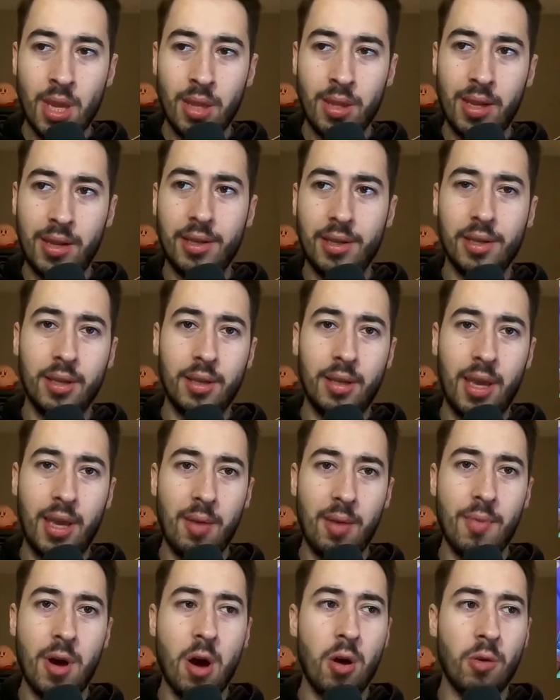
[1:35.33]
It
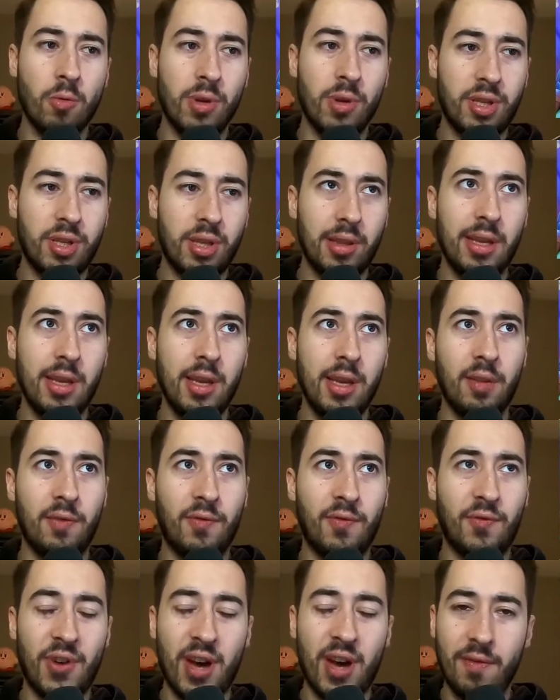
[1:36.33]
came out recently at
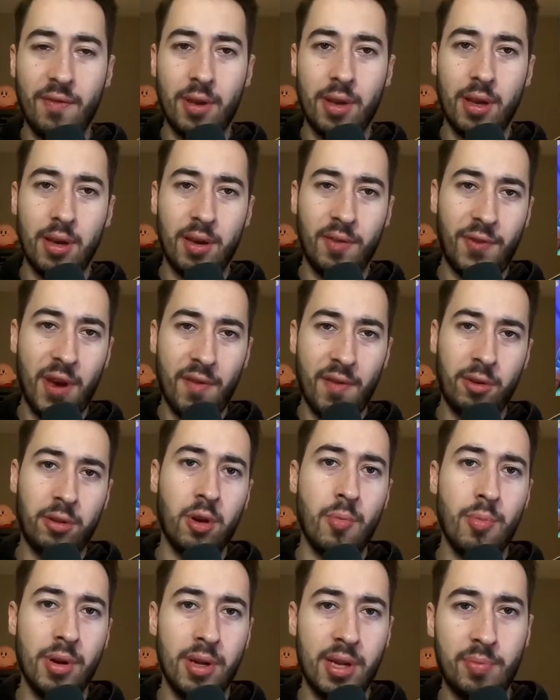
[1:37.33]
5
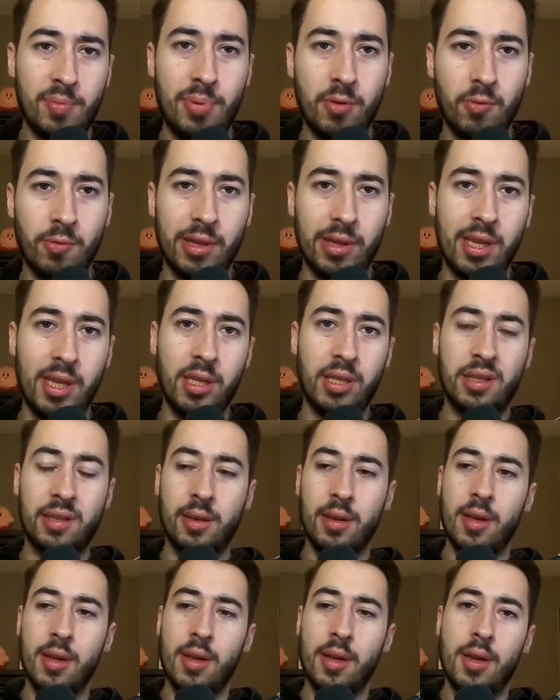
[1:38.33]
October. It has been released.
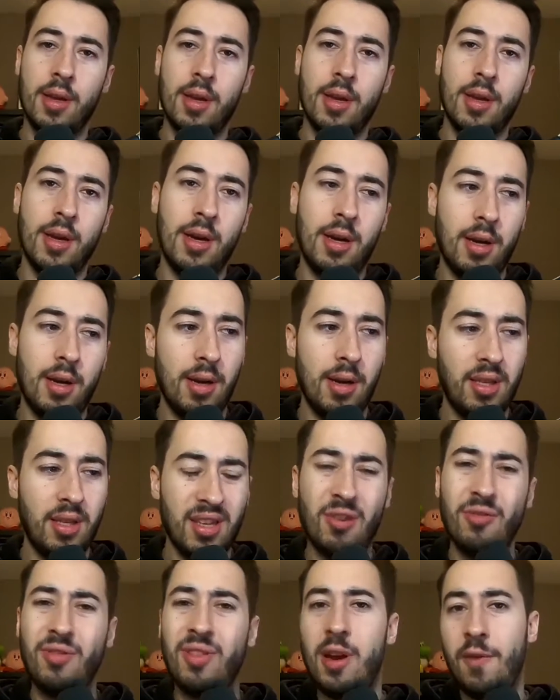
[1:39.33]
It's
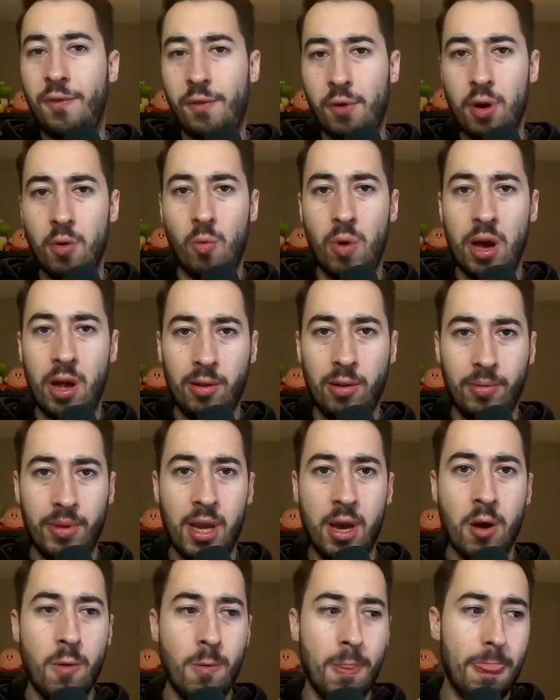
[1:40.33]
out there for a while
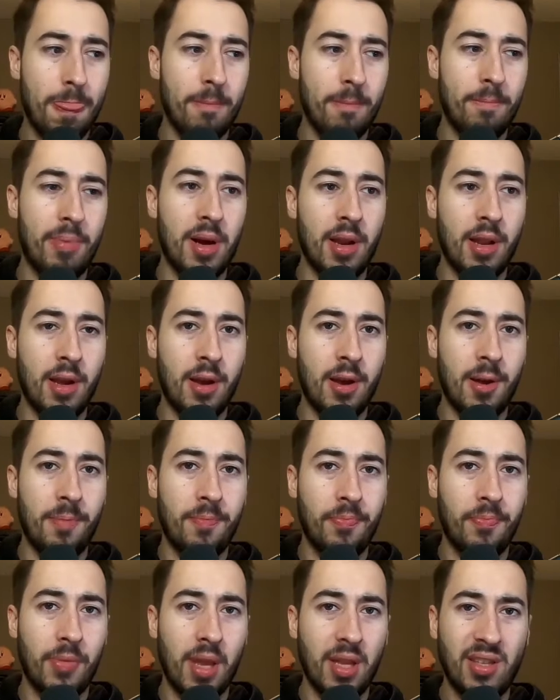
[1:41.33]
now, but
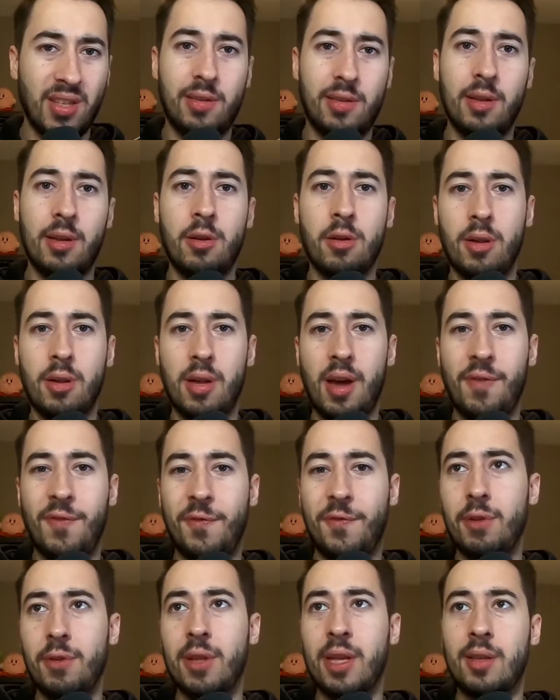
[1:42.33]
it's still, I
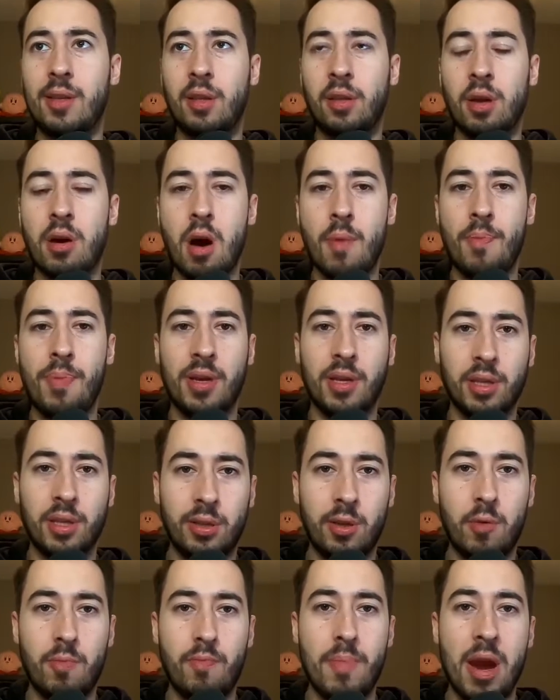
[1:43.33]
feel like the topic is
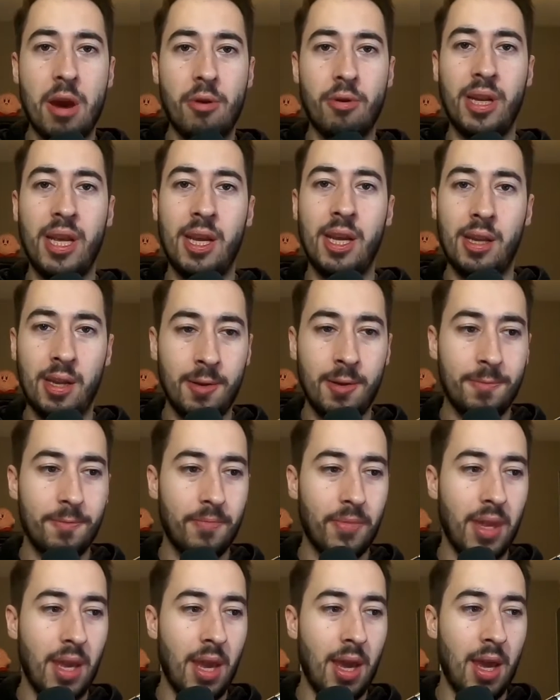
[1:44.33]
still marinating,
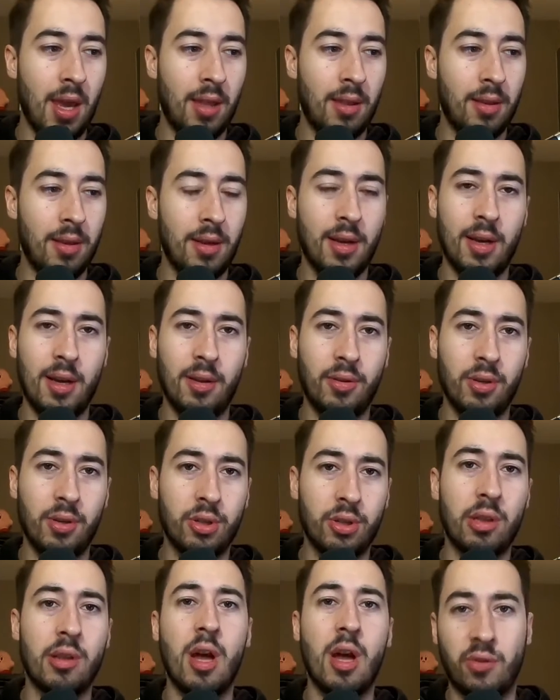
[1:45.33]
and
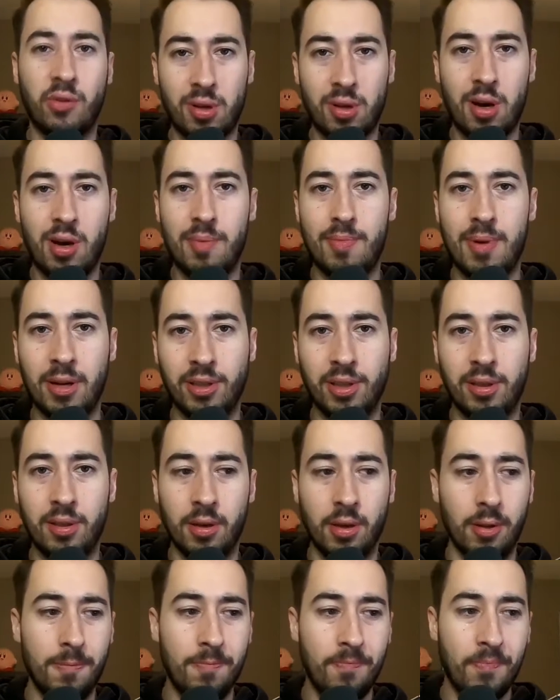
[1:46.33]
there's a lot to talk about
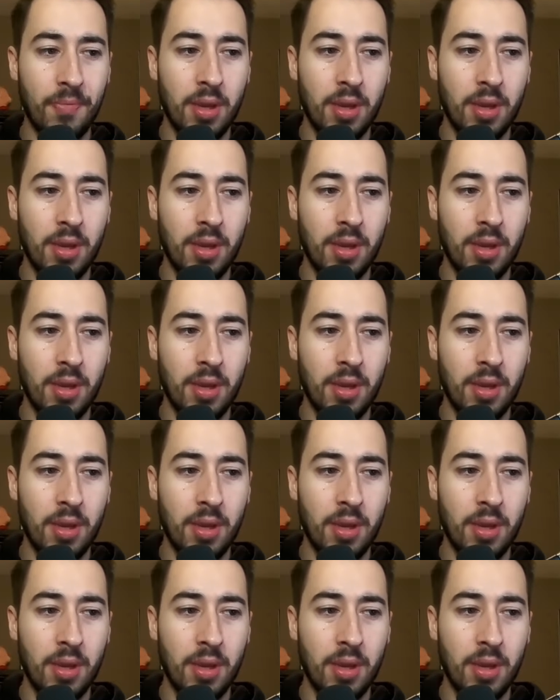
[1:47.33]
still.